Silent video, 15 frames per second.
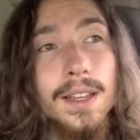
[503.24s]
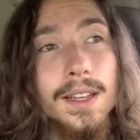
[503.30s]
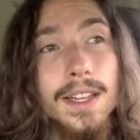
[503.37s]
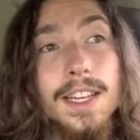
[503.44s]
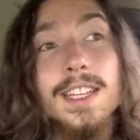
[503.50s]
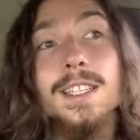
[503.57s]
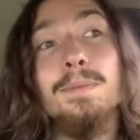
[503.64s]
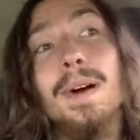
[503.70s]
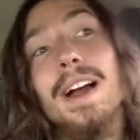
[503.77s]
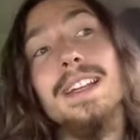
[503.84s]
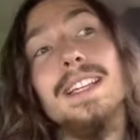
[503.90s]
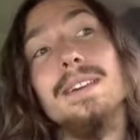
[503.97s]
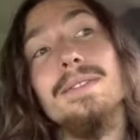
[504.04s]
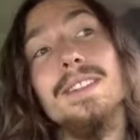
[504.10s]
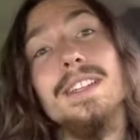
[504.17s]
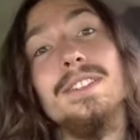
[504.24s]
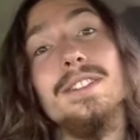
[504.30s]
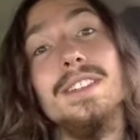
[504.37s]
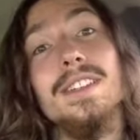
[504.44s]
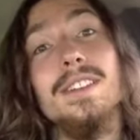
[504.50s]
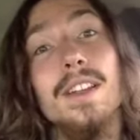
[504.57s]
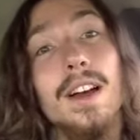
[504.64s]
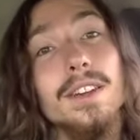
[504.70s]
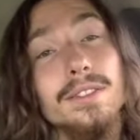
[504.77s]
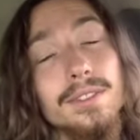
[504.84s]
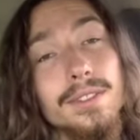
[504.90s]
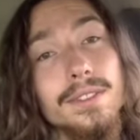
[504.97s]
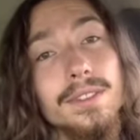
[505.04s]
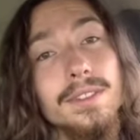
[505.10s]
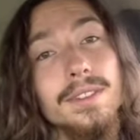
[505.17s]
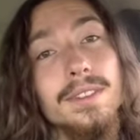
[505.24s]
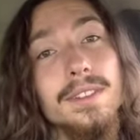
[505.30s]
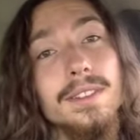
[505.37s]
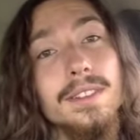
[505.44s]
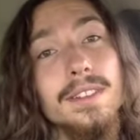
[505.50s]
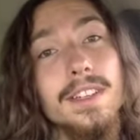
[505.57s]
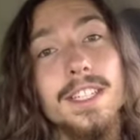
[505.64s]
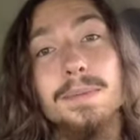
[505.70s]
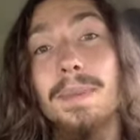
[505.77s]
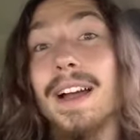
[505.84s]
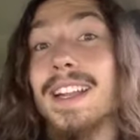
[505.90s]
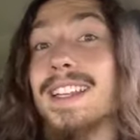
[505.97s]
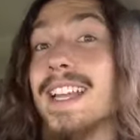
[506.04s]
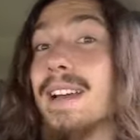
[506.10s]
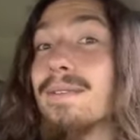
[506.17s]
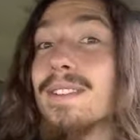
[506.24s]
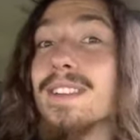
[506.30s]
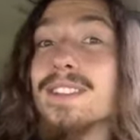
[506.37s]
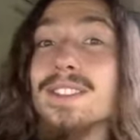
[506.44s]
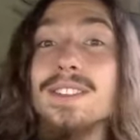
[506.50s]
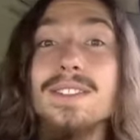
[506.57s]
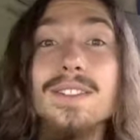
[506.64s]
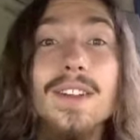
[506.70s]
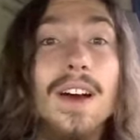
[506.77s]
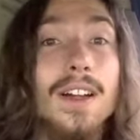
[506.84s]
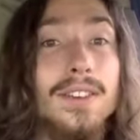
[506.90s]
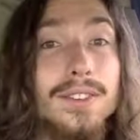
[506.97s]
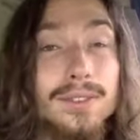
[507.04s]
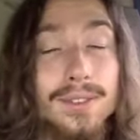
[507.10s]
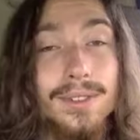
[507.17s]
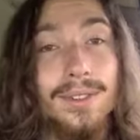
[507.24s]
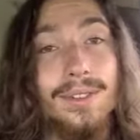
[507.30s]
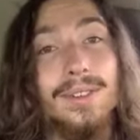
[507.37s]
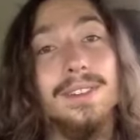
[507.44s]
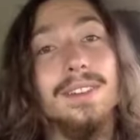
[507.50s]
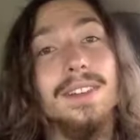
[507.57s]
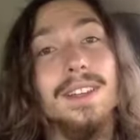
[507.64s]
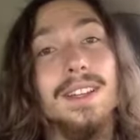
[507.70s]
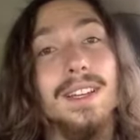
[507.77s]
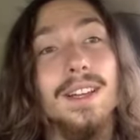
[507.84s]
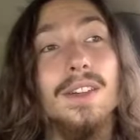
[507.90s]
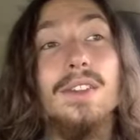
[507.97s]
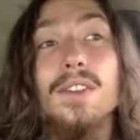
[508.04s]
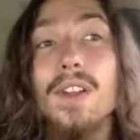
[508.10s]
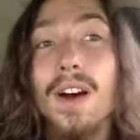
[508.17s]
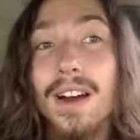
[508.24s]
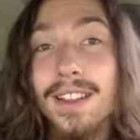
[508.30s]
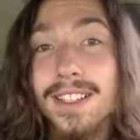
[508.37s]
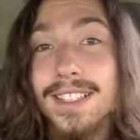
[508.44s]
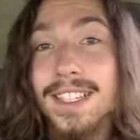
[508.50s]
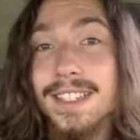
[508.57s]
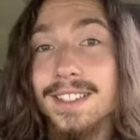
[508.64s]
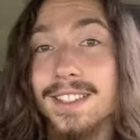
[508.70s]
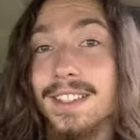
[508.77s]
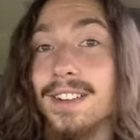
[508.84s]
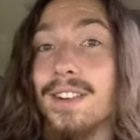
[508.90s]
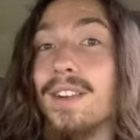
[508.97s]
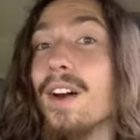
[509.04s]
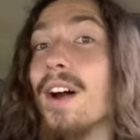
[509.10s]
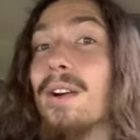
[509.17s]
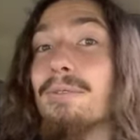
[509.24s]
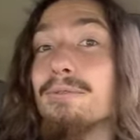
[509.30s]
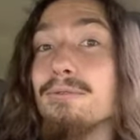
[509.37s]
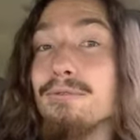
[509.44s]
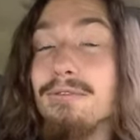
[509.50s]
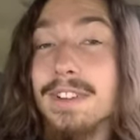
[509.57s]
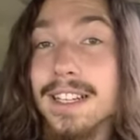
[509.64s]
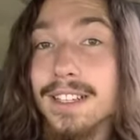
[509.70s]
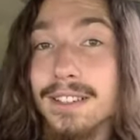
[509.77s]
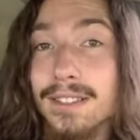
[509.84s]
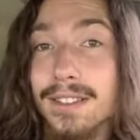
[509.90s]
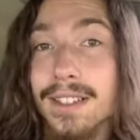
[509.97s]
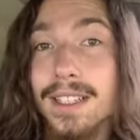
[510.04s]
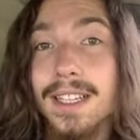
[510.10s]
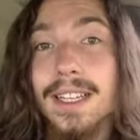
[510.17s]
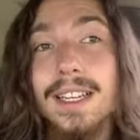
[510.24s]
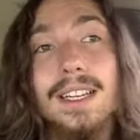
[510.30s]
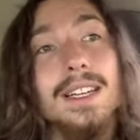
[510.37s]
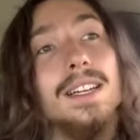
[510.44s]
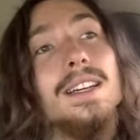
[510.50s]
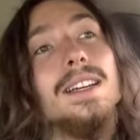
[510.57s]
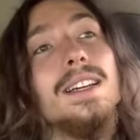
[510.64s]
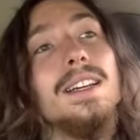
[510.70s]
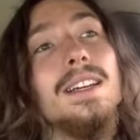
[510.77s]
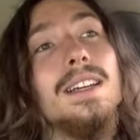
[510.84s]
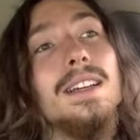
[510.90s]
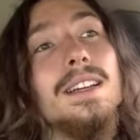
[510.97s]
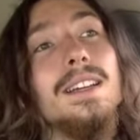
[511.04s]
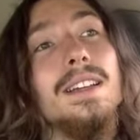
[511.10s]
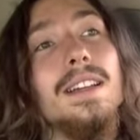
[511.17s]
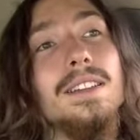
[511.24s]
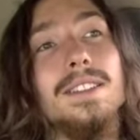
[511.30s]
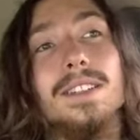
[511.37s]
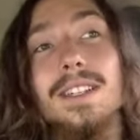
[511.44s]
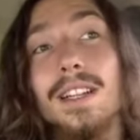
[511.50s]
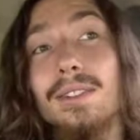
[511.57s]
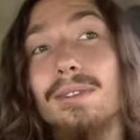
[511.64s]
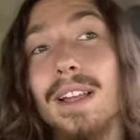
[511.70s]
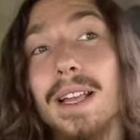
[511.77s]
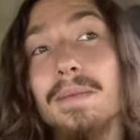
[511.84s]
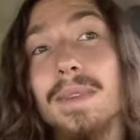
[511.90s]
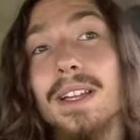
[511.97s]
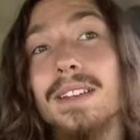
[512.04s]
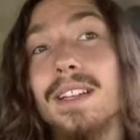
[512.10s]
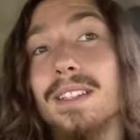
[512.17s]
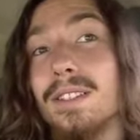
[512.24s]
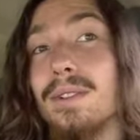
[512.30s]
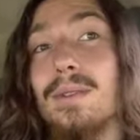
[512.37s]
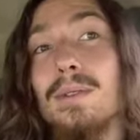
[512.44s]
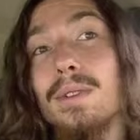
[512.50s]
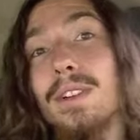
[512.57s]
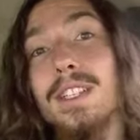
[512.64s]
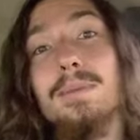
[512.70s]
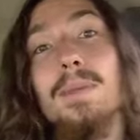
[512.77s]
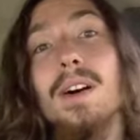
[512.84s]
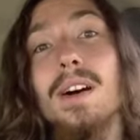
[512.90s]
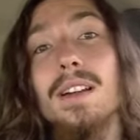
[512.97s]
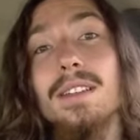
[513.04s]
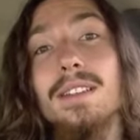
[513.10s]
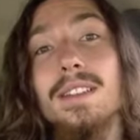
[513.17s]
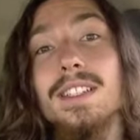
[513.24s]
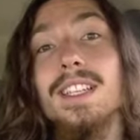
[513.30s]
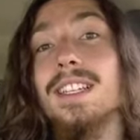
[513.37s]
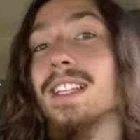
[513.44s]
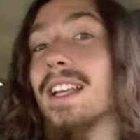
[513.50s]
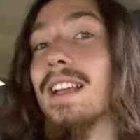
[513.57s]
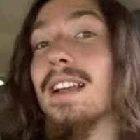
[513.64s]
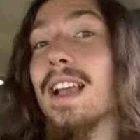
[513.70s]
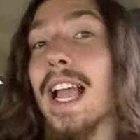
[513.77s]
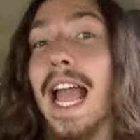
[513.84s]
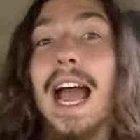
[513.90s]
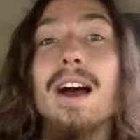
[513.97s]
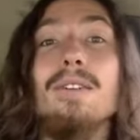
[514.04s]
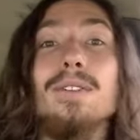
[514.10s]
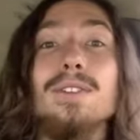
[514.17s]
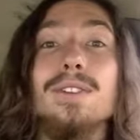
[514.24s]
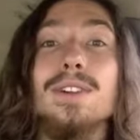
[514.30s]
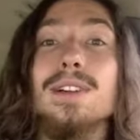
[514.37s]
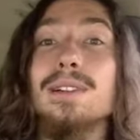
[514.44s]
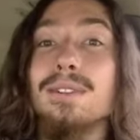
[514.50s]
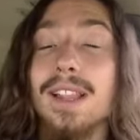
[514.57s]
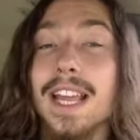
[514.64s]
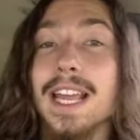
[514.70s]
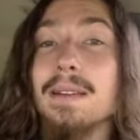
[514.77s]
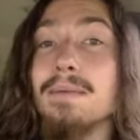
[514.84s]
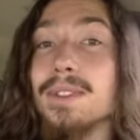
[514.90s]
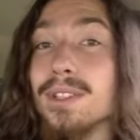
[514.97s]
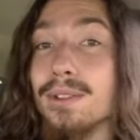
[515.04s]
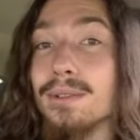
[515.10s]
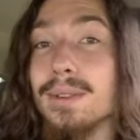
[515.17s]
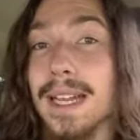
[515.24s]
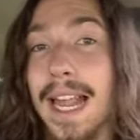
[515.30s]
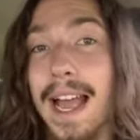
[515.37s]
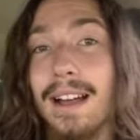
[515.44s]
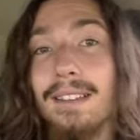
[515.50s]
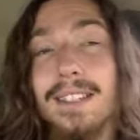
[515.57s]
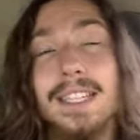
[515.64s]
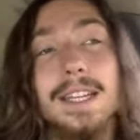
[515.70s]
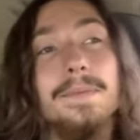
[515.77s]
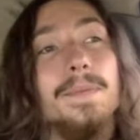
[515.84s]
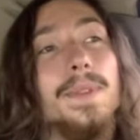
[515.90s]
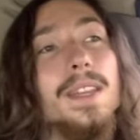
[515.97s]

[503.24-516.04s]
is by definition not true. It's by definition not true, not existent, not real. It's just a claim that doesn't correspond. It's just a counterclaim to reality.